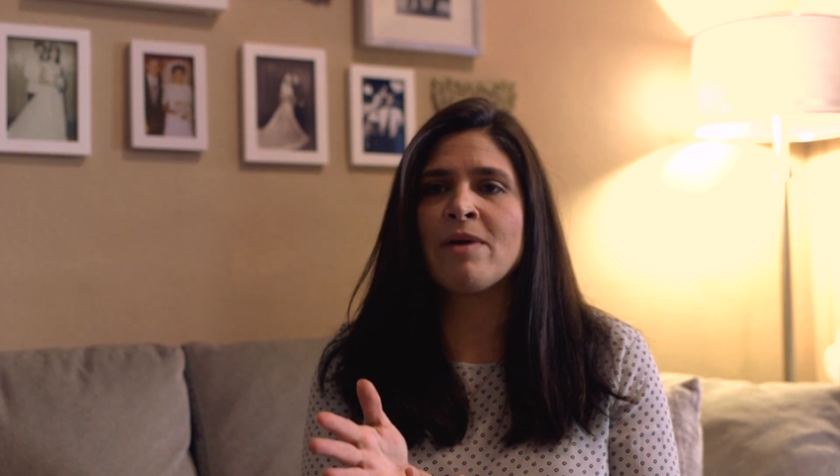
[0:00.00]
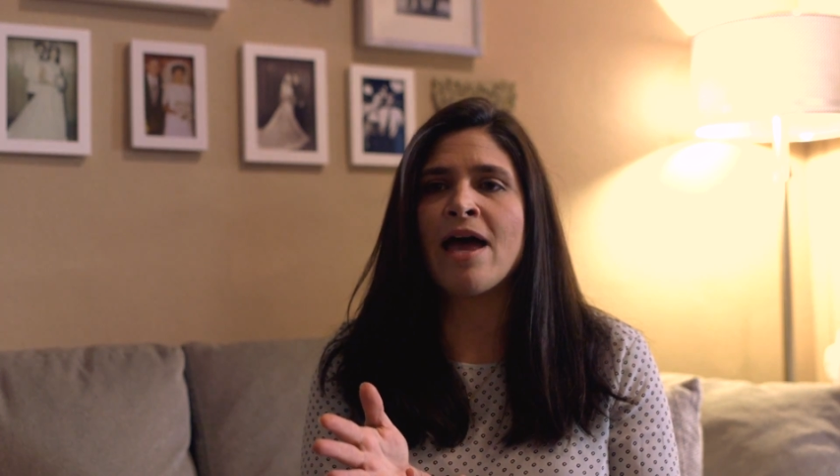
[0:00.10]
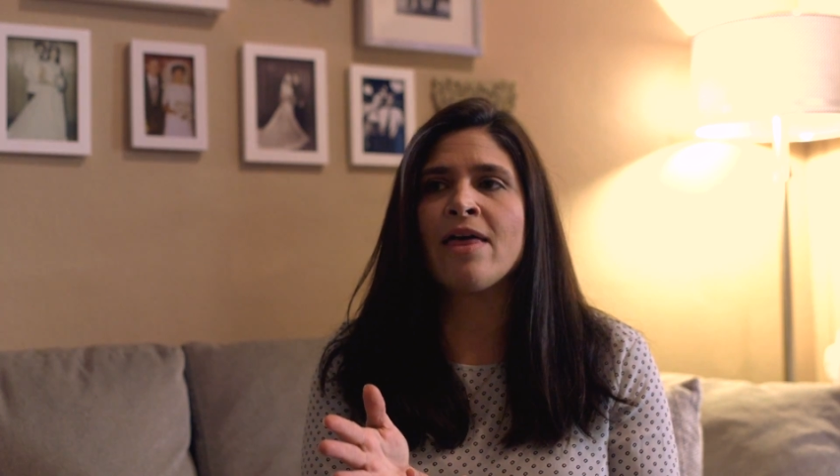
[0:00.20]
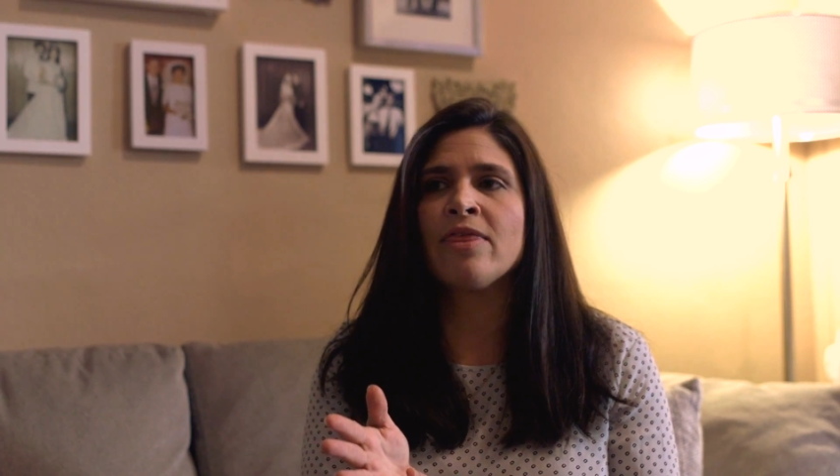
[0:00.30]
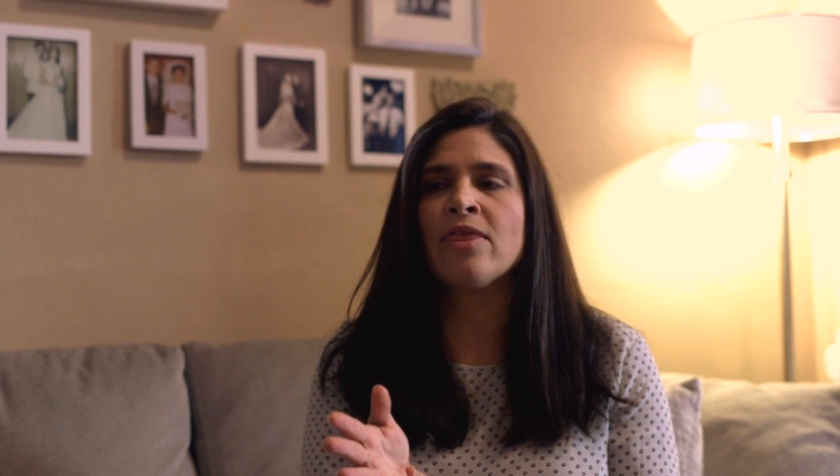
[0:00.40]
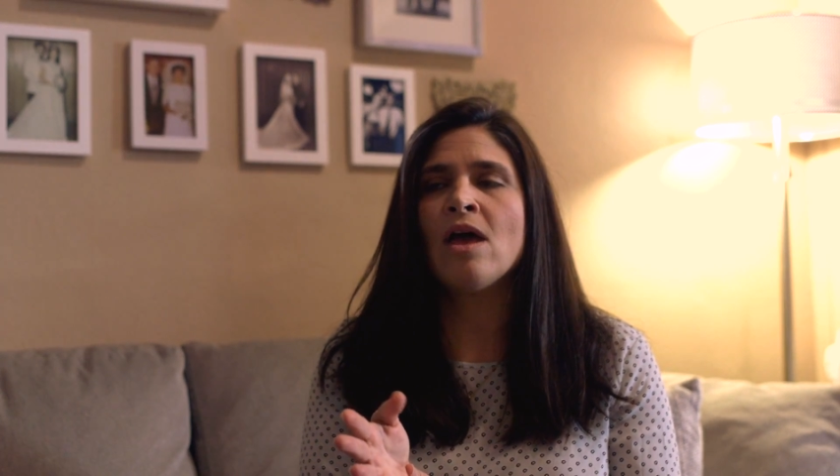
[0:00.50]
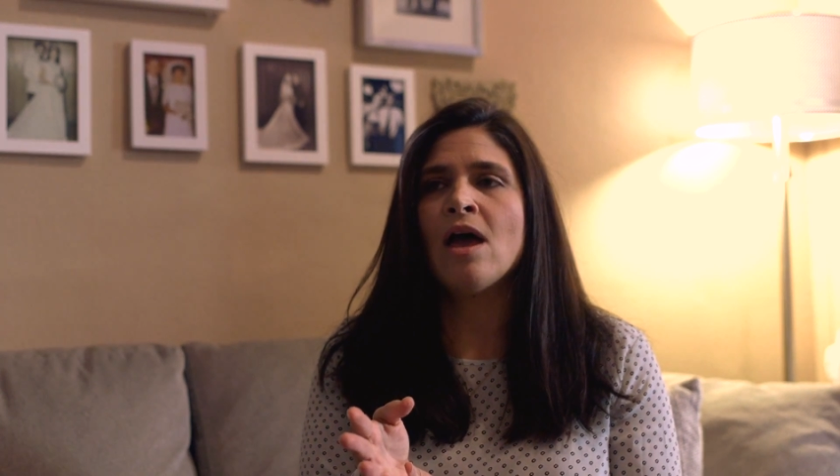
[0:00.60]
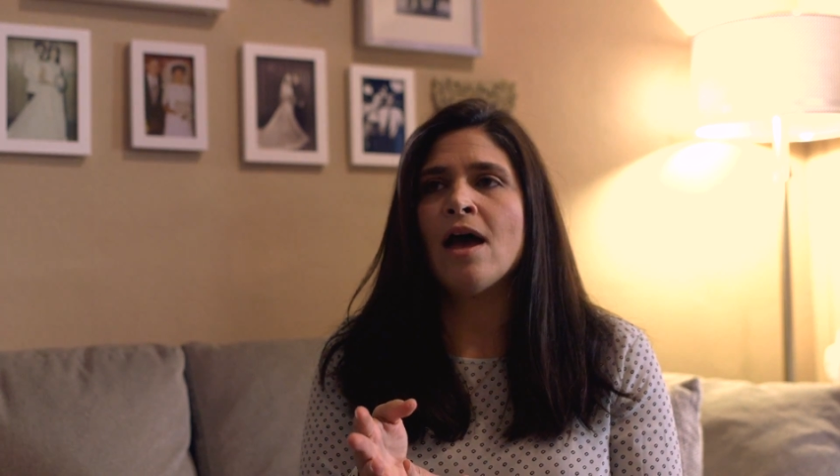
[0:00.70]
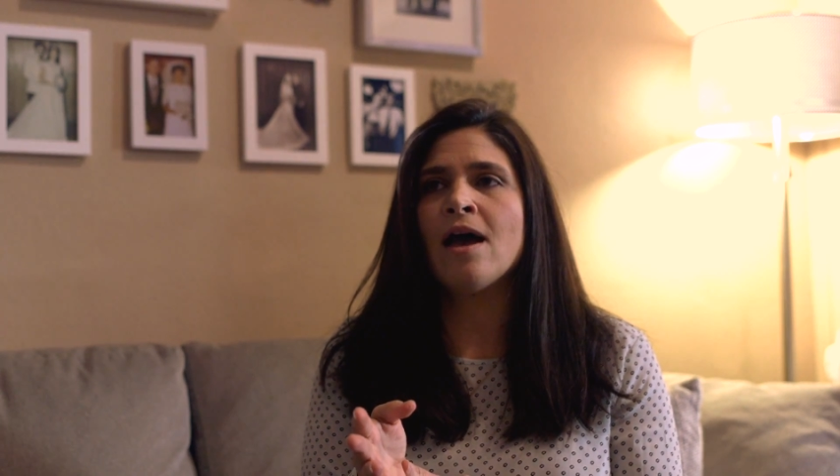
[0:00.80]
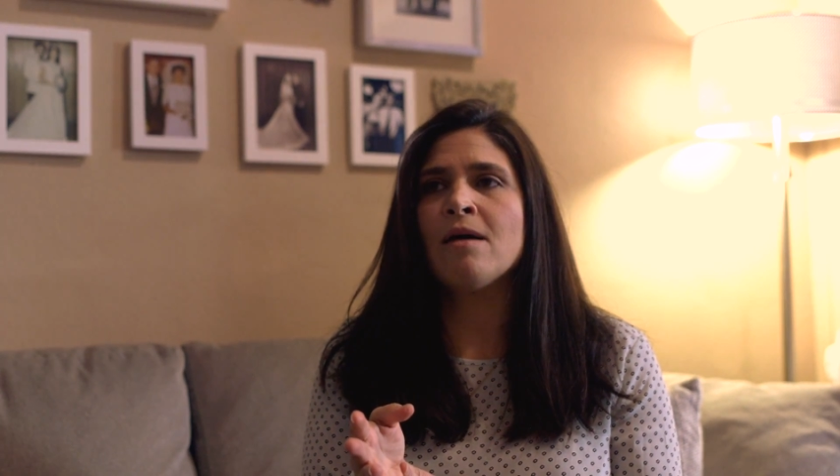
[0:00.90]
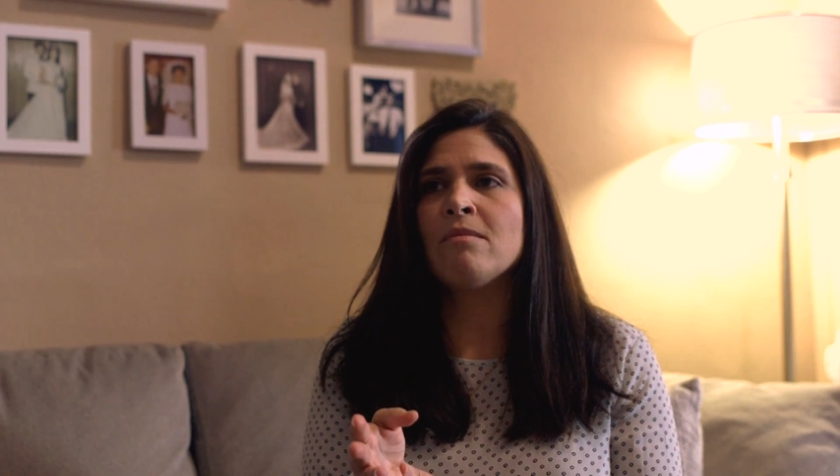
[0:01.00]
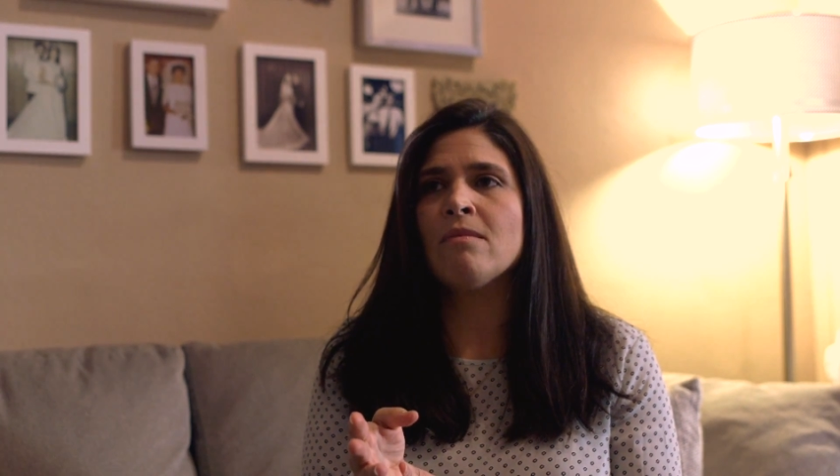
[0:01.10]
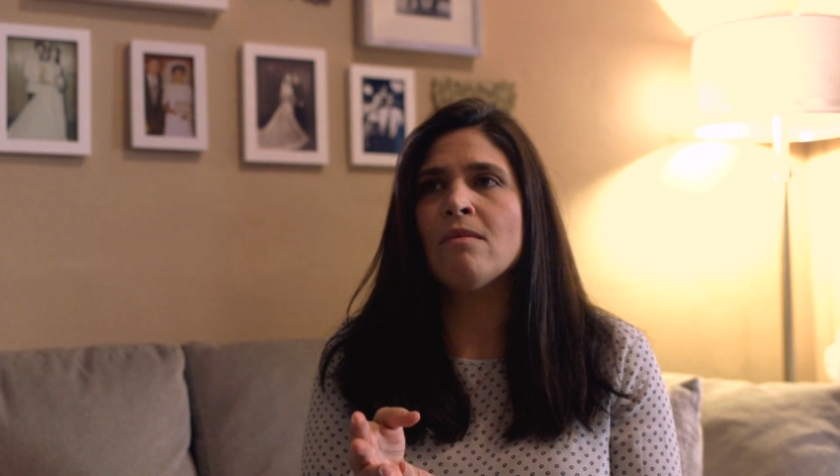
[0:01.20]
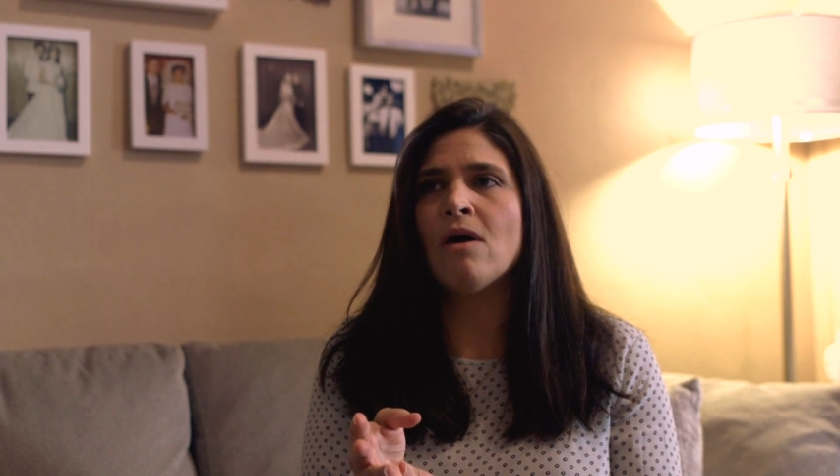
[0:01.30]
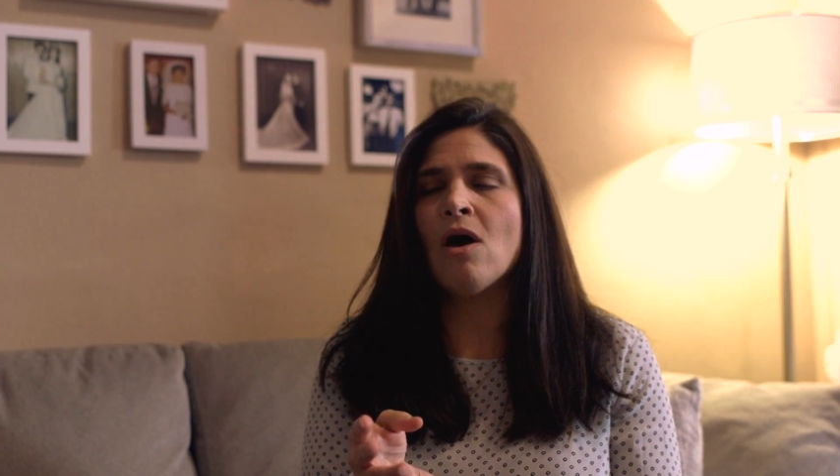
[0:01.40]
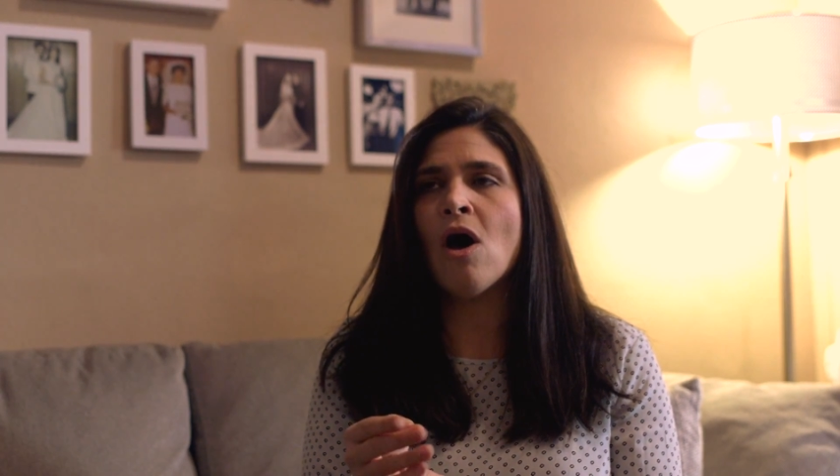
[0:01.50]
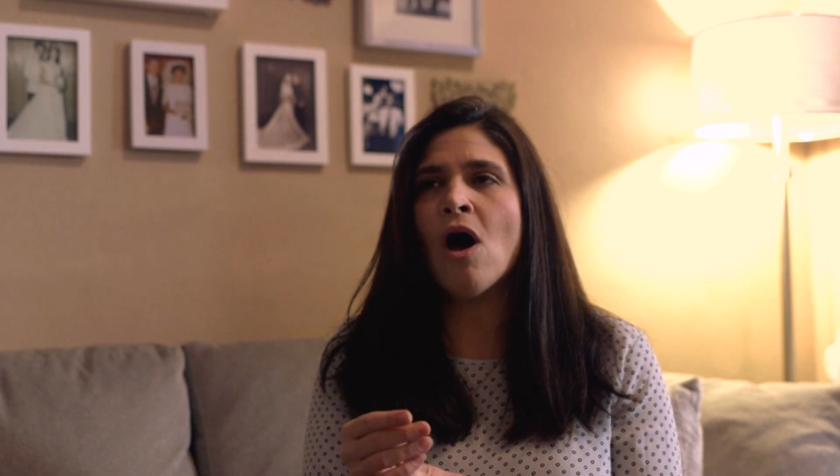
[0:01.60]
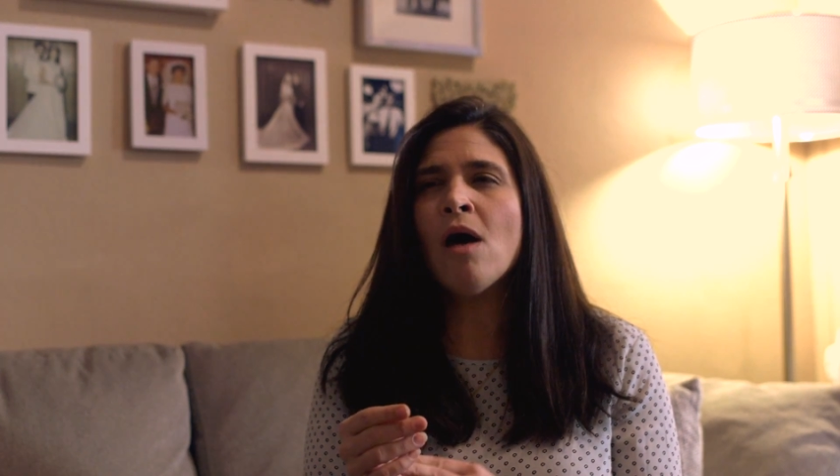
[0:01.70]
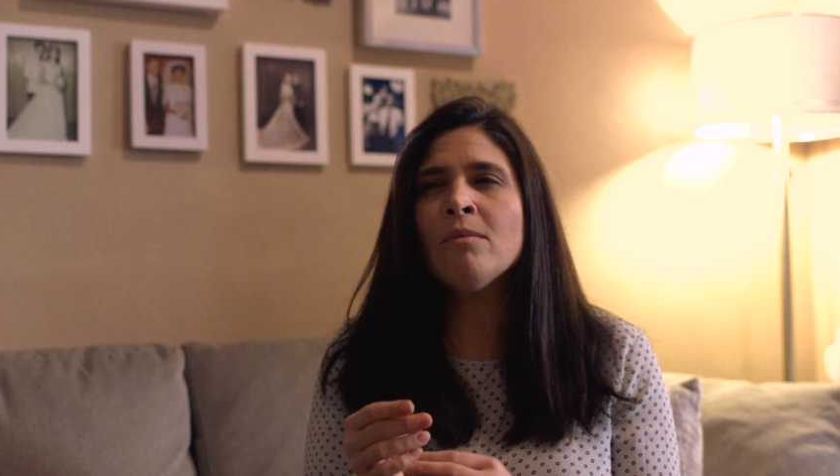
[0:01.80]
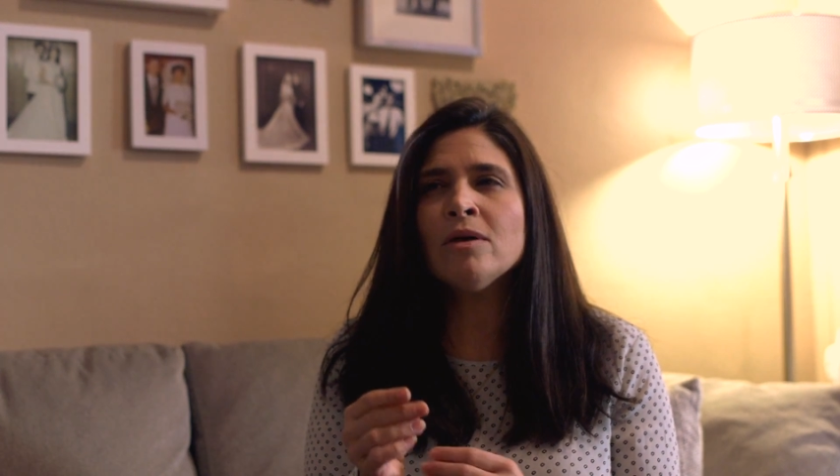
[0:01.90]
path,
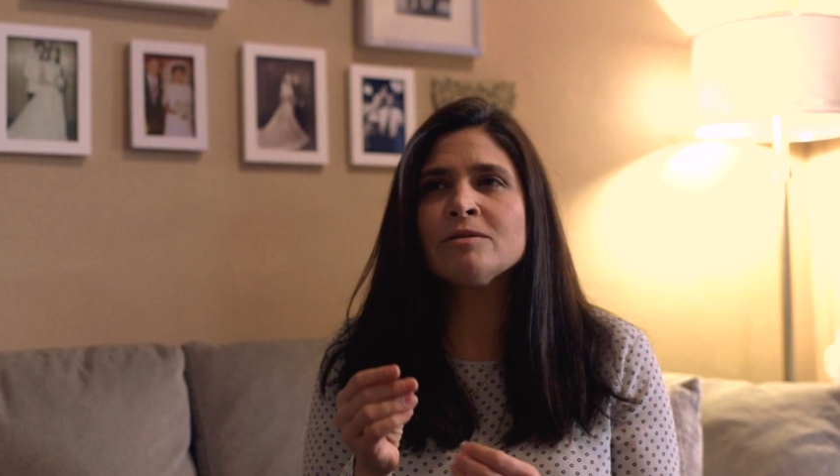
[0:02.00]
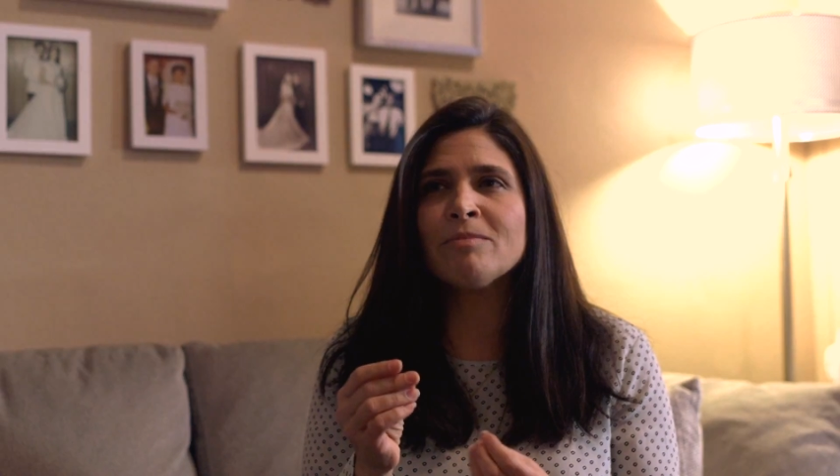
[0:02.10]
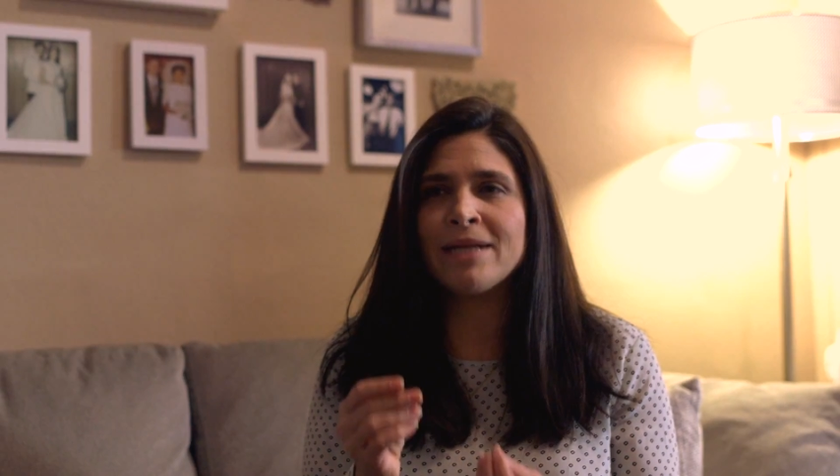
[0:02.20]
almost